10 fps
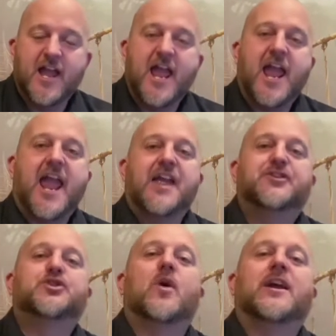And
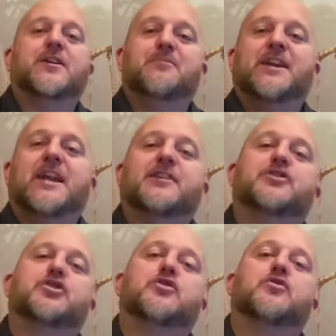so I can begin
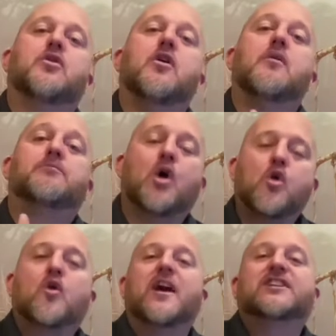to
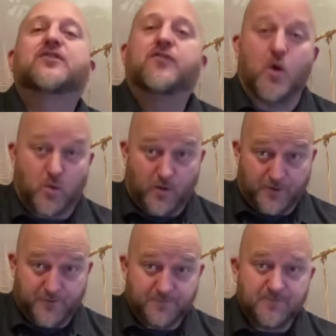progress
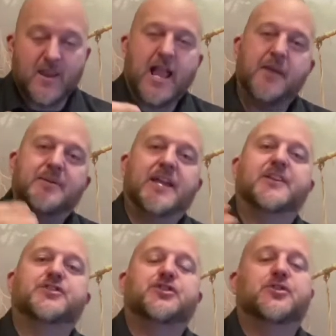forward and
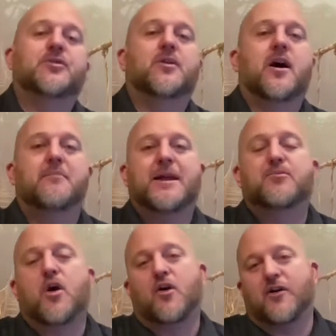begin to make
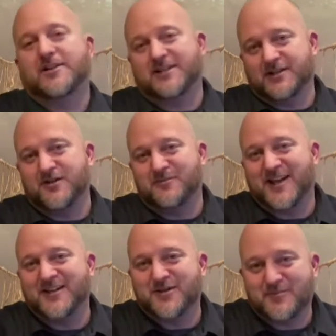progress and to
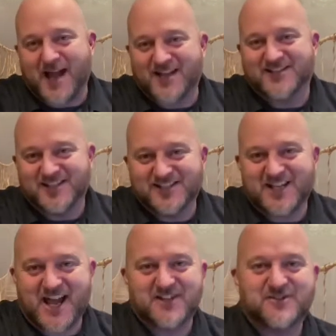begin to pass these
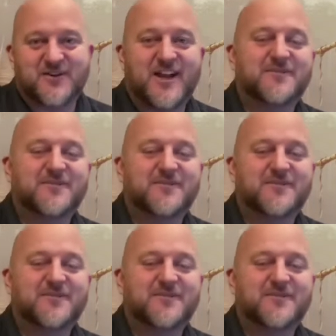tests, right?